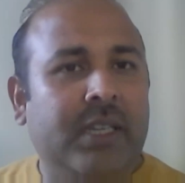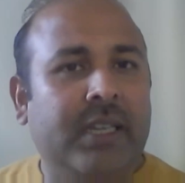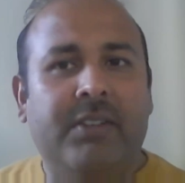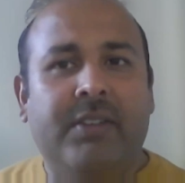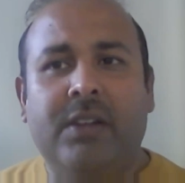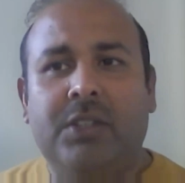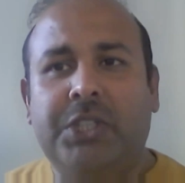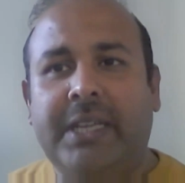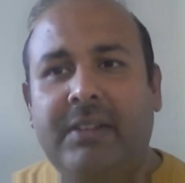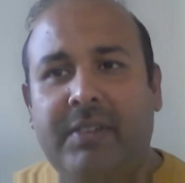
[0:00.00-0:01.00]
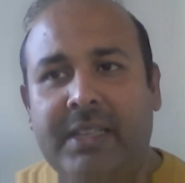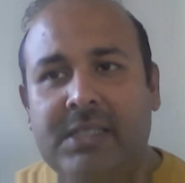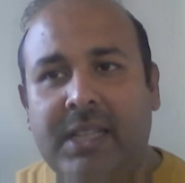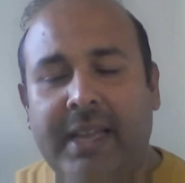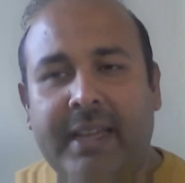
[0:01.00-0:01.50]
he or she can
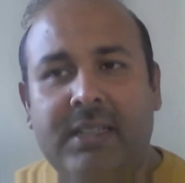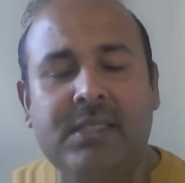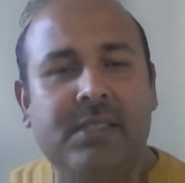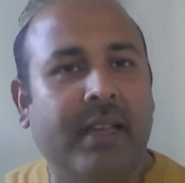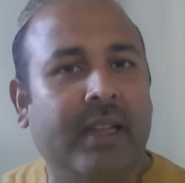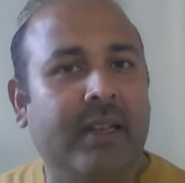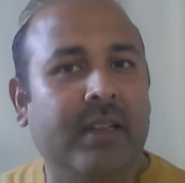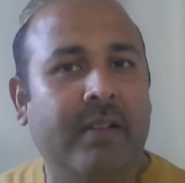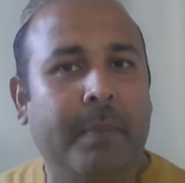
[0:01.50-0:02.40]
raise the hand. And